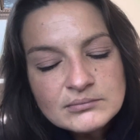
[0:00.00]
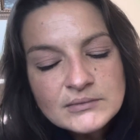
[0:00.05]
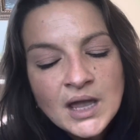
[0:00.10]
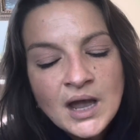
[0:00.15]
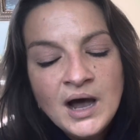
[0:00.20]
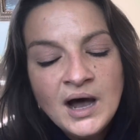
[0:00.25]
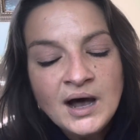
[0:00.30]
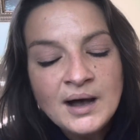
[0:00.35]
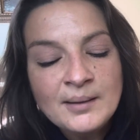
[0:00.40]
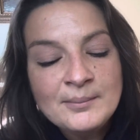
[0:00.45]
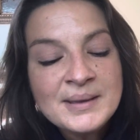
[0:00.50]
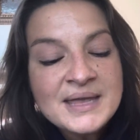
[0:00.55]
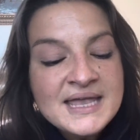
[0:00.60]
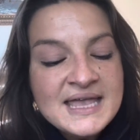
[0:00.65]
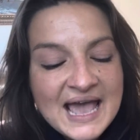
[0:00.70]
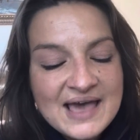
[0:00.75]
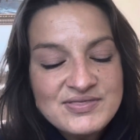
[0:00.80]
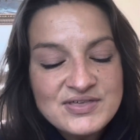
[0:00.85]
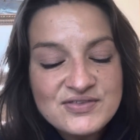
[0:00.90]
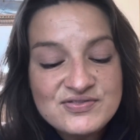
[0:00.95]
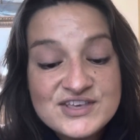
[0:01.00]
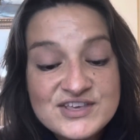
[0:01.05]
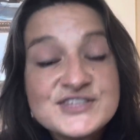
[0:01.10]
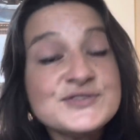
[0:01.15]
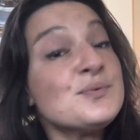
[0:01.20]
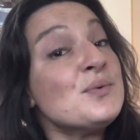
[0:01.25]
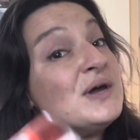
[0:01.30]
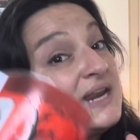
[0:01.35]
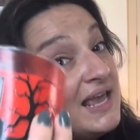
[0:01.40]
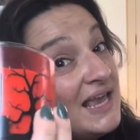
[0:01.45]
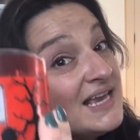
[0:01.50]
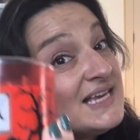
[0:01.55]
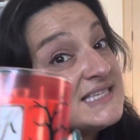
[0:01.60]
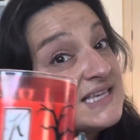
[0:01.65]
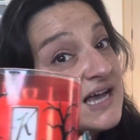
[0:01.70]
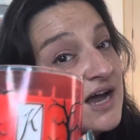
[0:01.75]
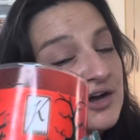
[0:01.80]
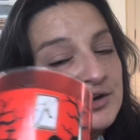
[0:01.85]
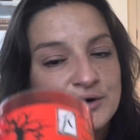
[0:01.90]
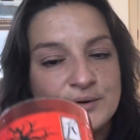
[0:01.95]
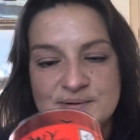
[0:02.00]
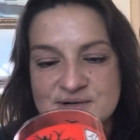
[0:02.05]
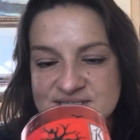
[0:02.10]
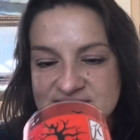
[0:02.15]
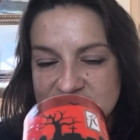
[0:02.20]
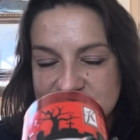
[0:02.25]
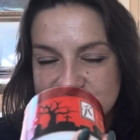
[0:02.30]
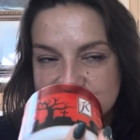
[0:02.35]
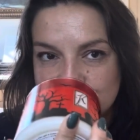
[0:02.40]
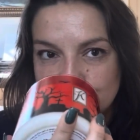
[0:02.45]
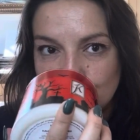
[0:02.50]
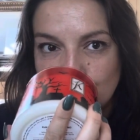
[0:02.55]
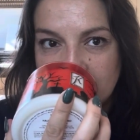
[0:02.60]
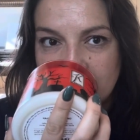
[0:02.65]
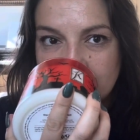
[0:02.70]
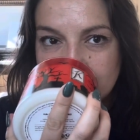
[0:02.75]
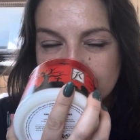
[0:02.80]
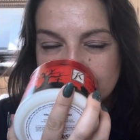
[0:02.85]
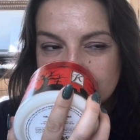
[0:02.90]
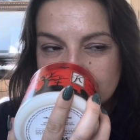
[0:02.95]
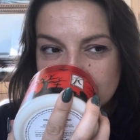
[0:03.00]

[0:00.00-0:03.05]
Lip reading: And then this one is 100% soy.